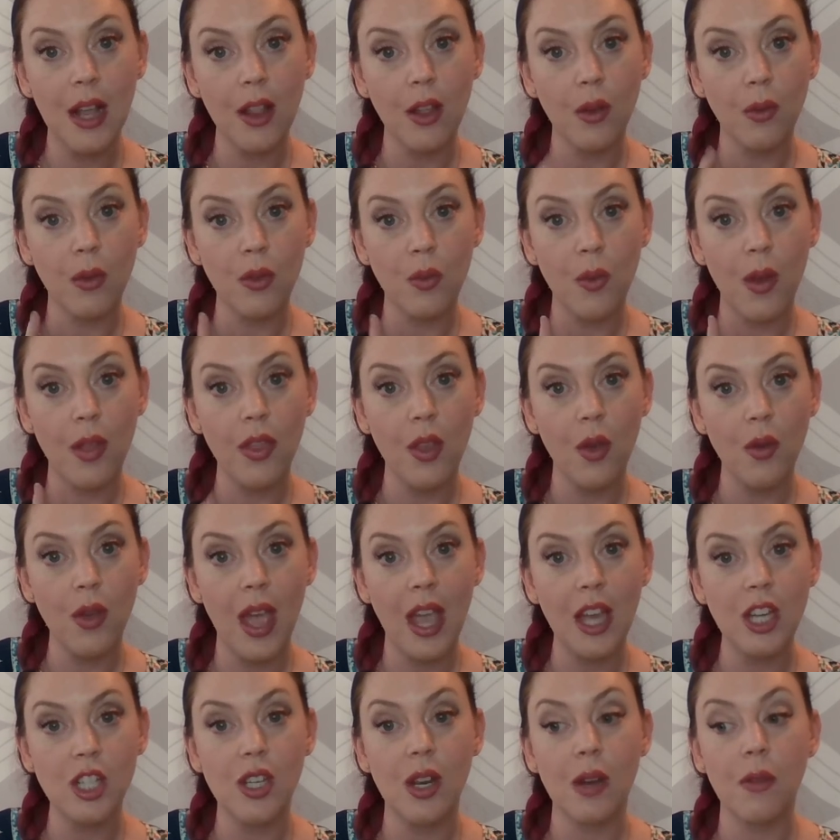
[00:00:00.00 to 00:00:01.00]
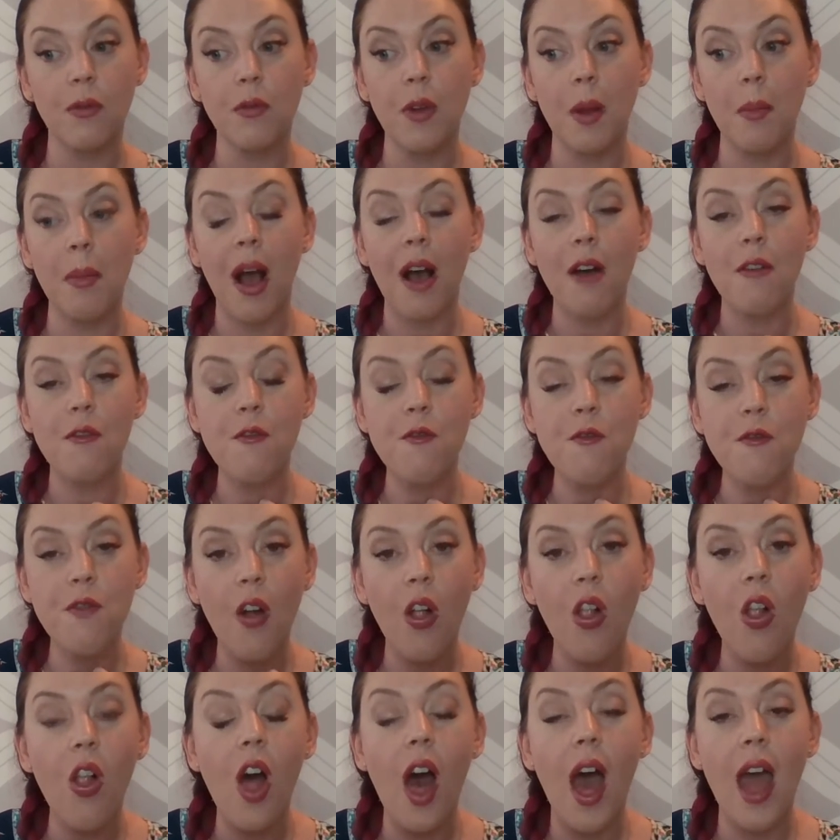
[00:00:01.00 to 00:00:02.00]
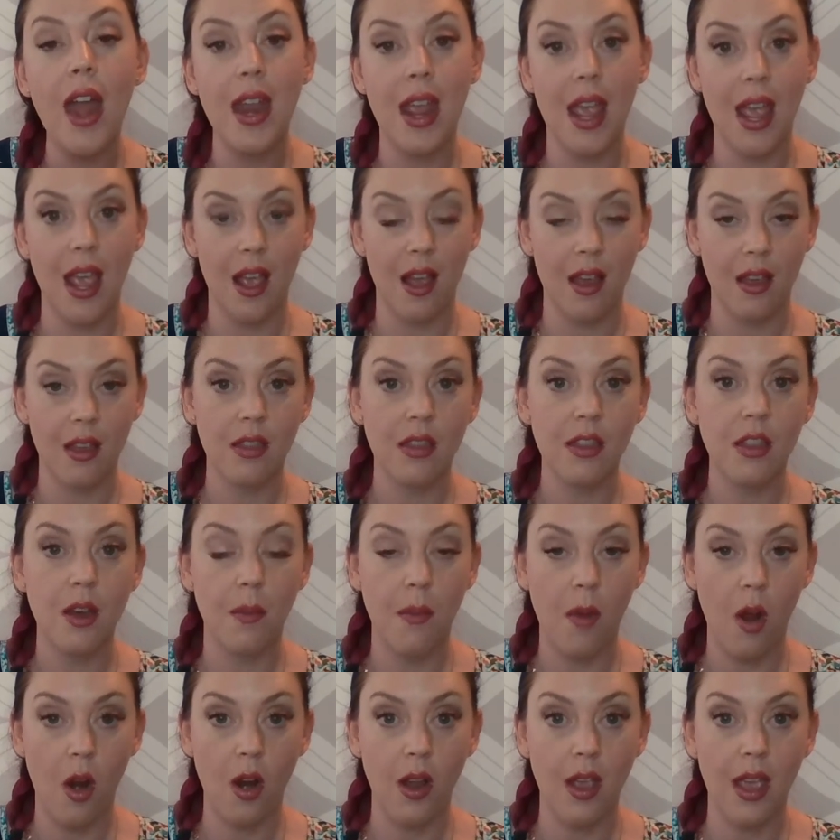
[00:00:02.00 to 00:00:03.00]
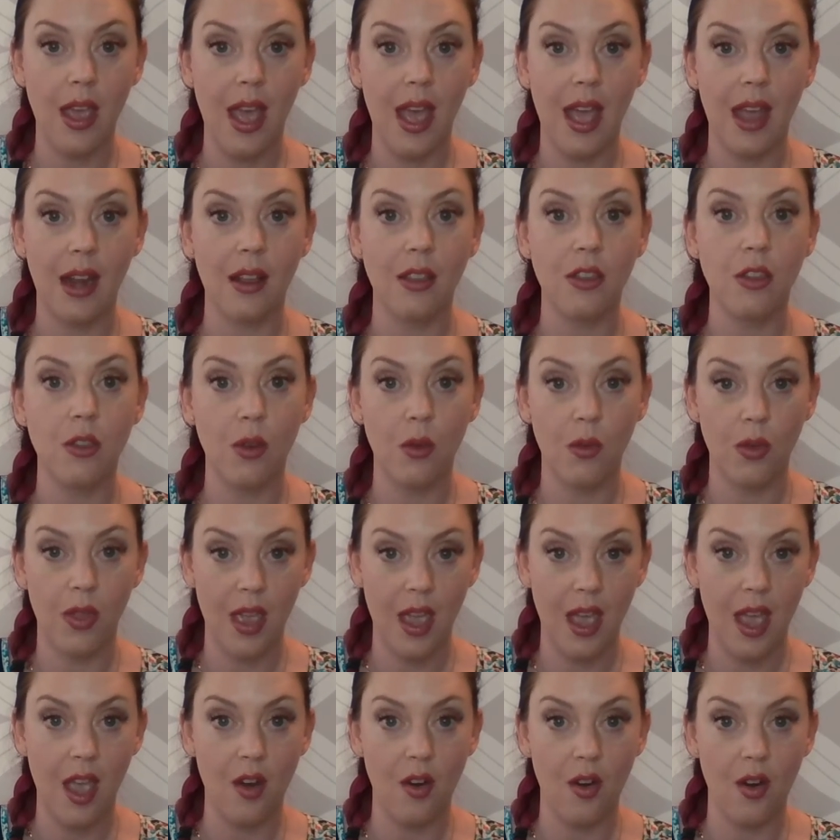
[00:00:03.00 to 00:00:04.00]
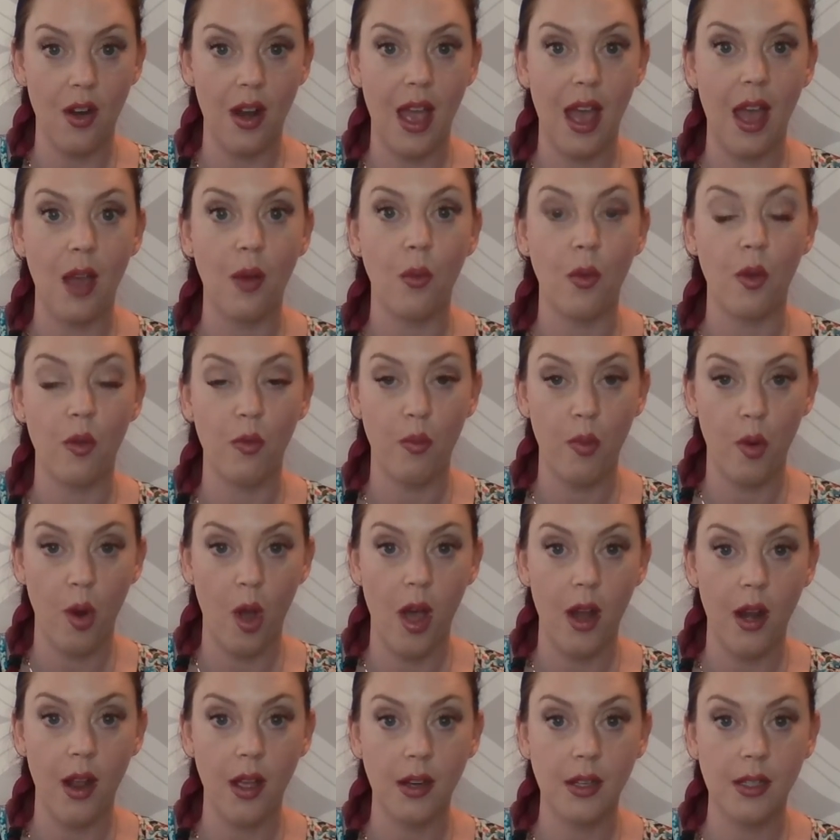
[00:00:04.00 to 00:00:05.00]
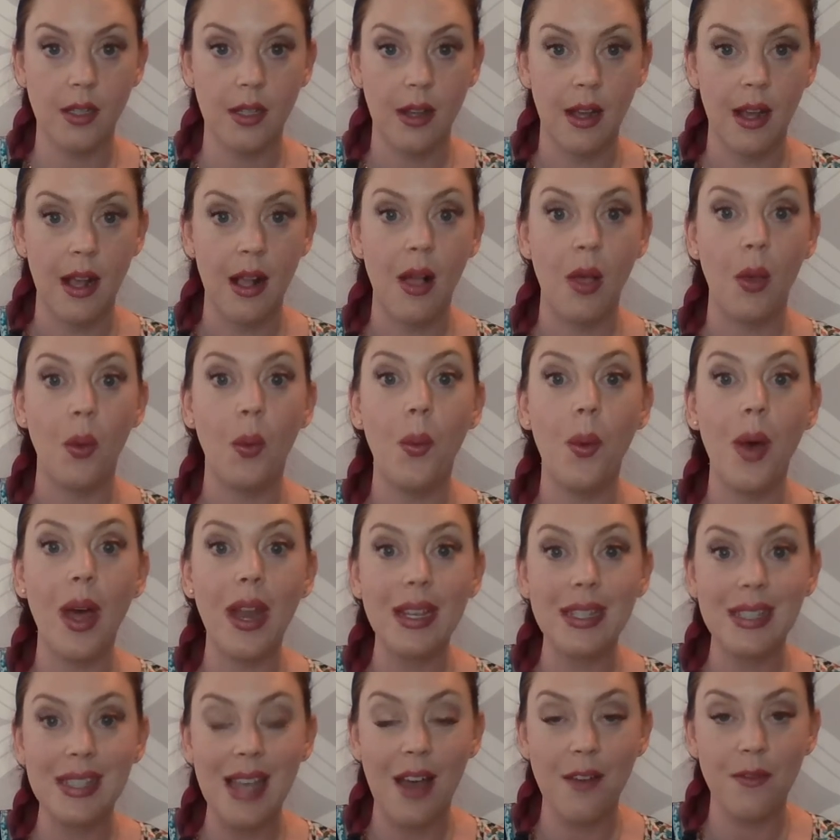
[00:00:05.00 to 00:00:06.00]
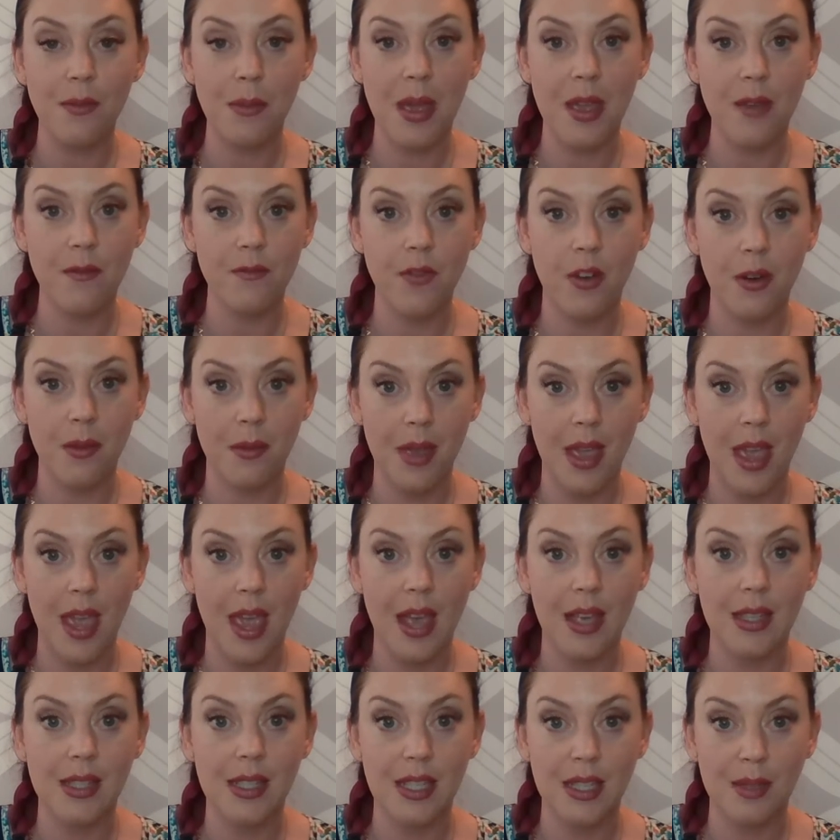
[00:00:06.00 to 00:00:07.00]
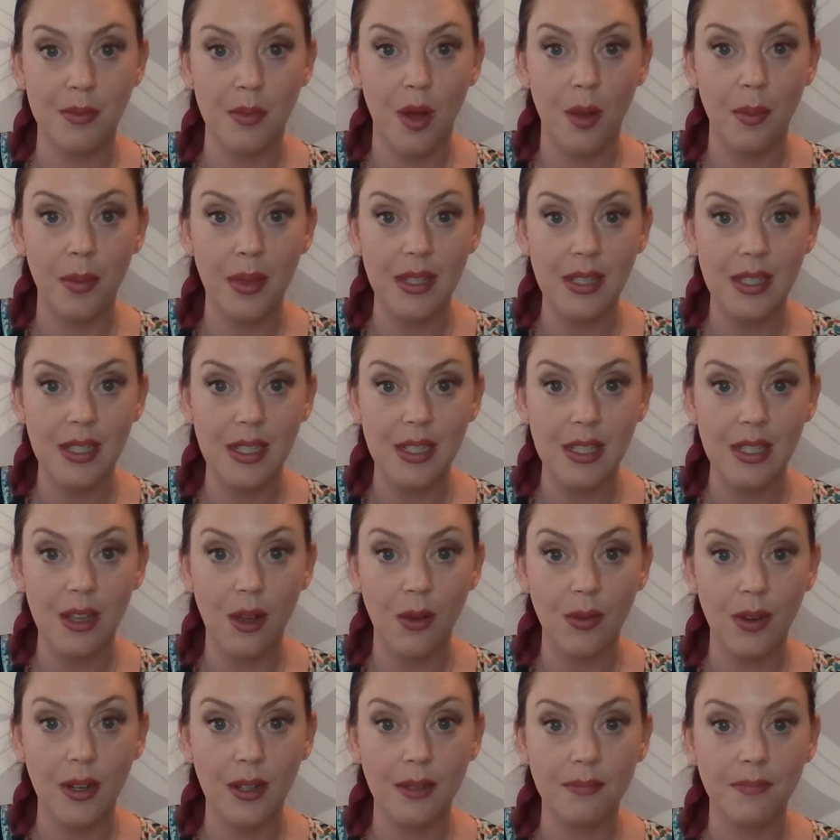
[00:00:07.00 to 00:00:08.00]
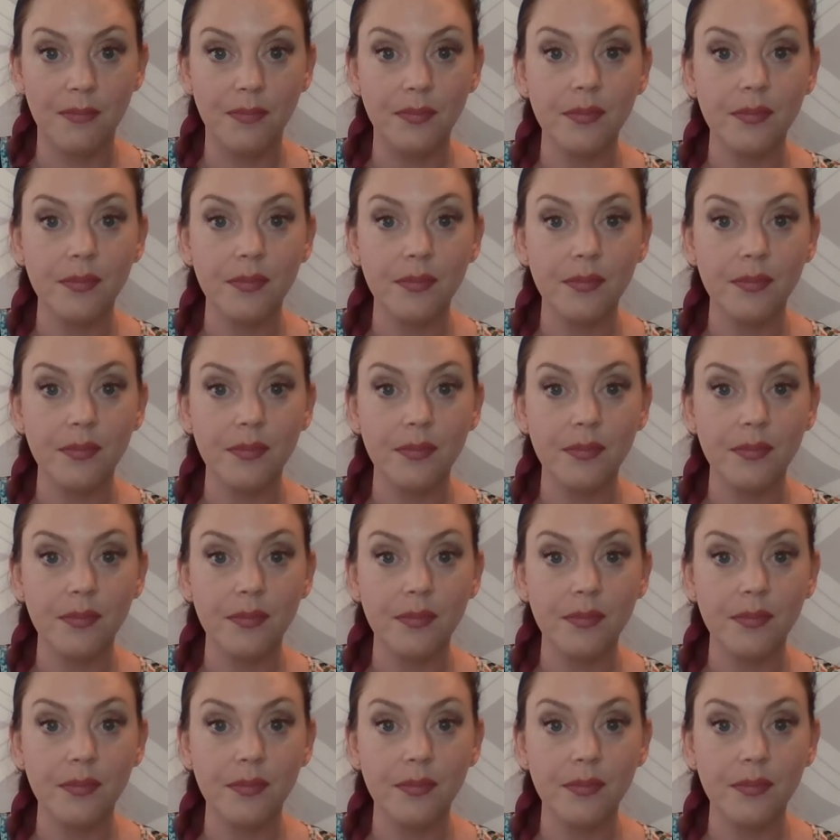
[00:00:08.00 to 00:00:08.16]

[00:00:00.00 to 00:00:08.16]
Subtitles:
with one location from flooding the market through the internet with product? What does that mean for me as a small business owner?